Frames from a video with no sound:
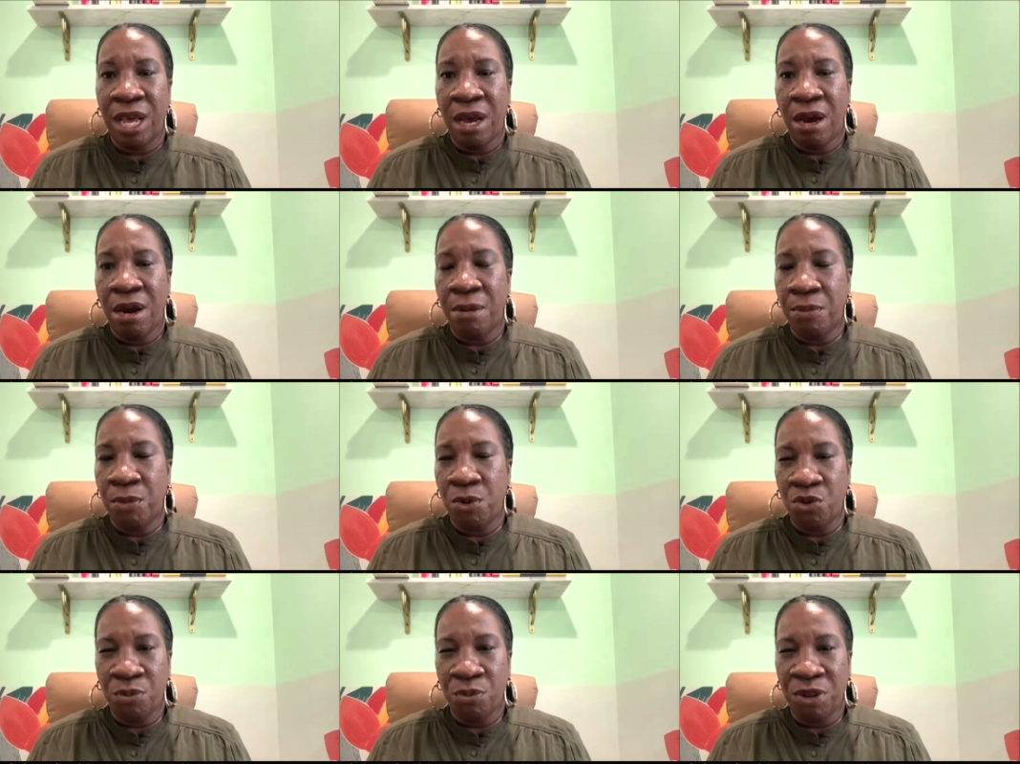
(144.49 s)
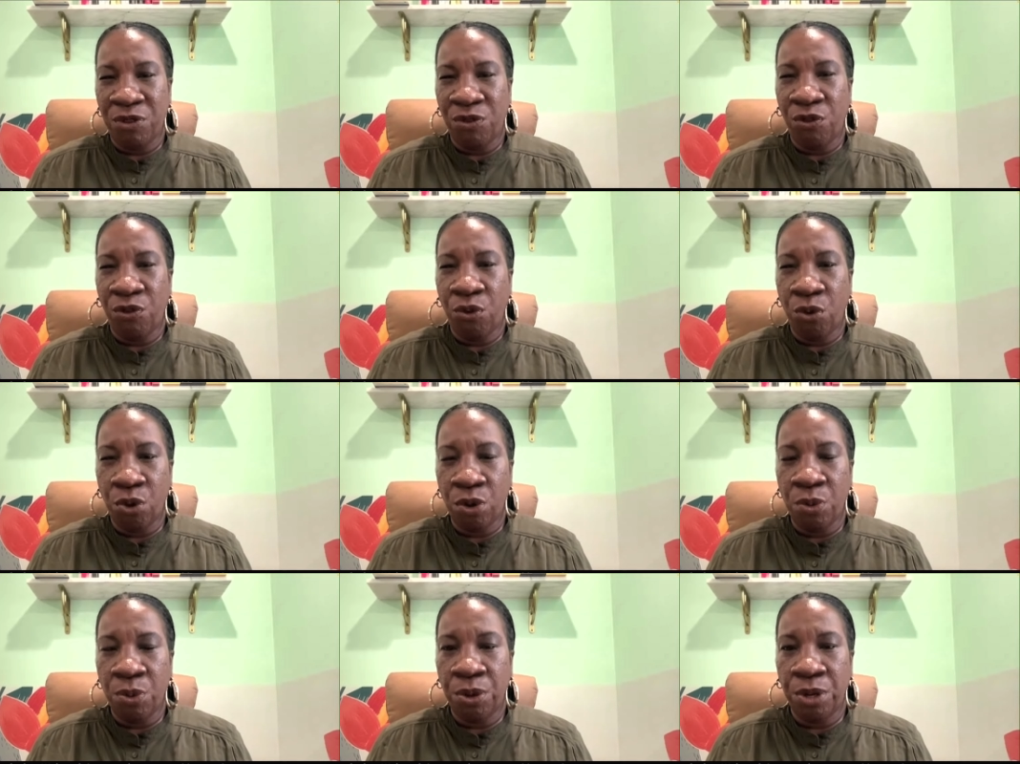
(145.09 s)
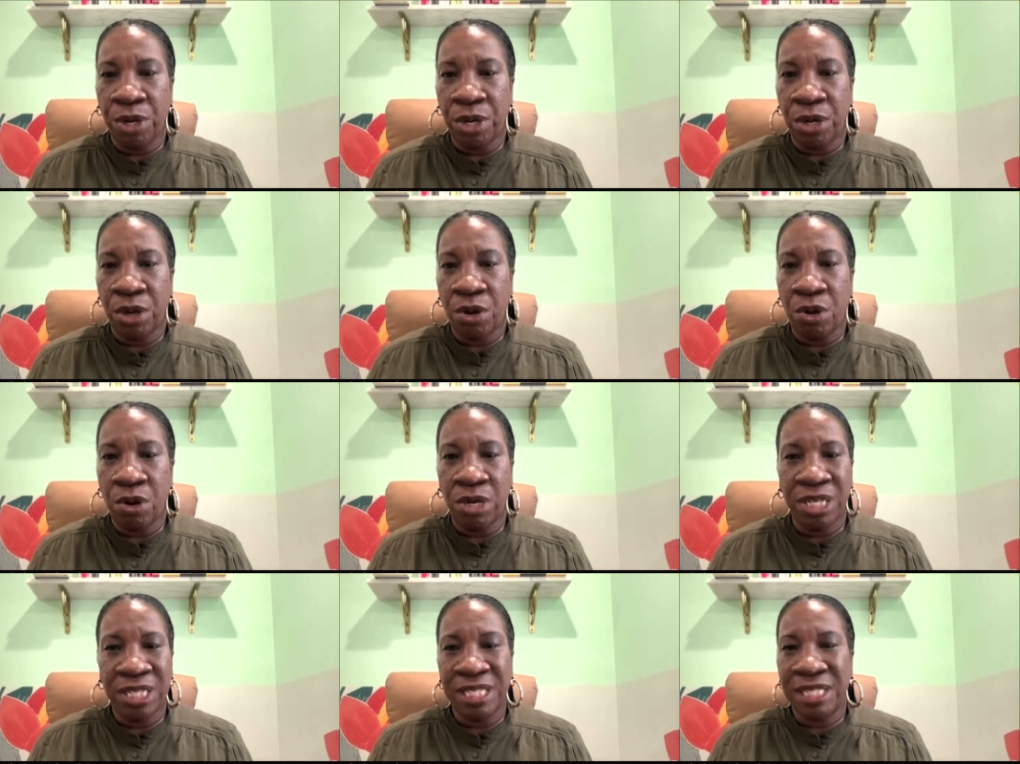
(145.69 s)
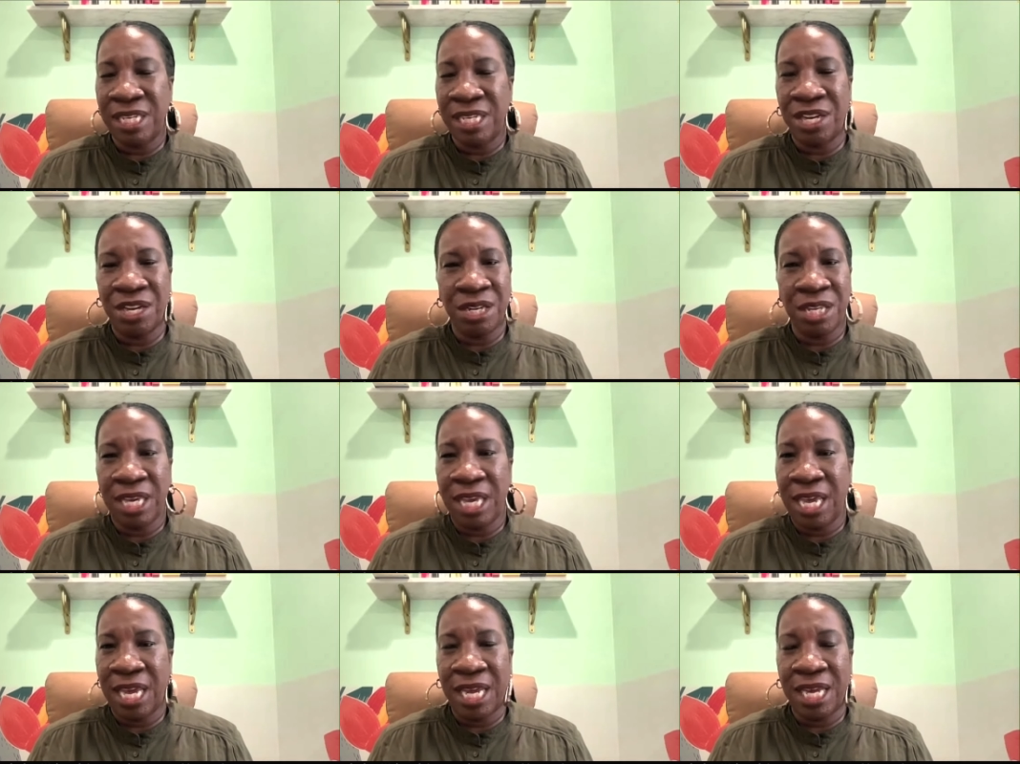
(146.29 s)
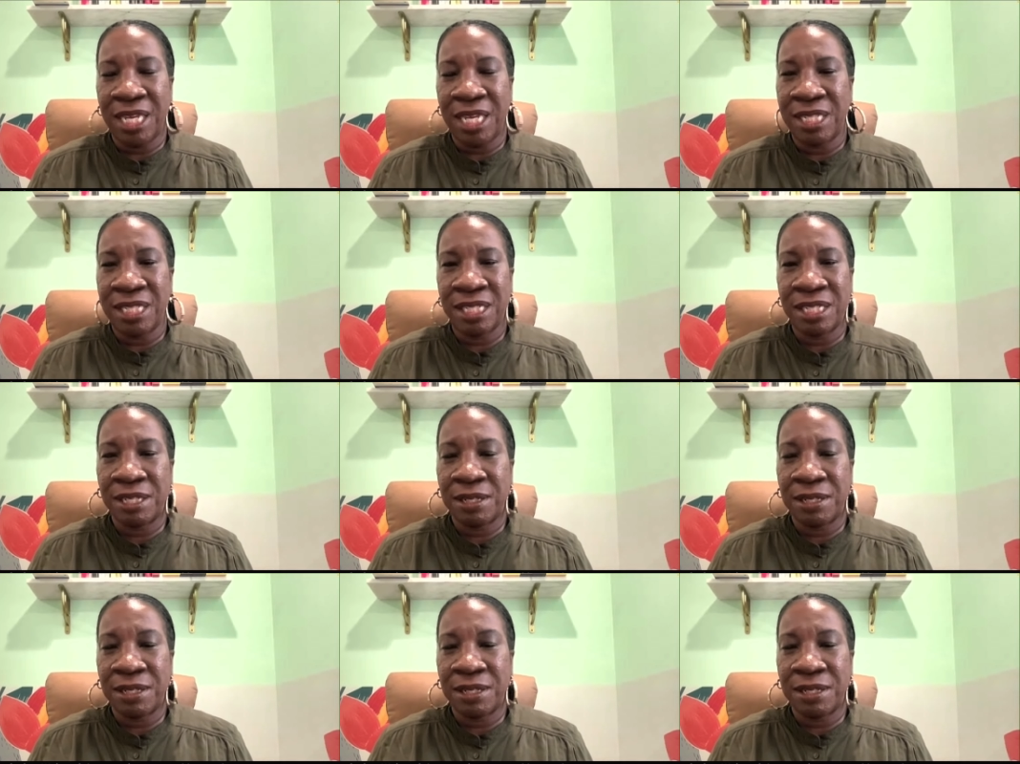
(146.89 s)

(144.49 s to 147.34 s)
our movement forward on a singular case.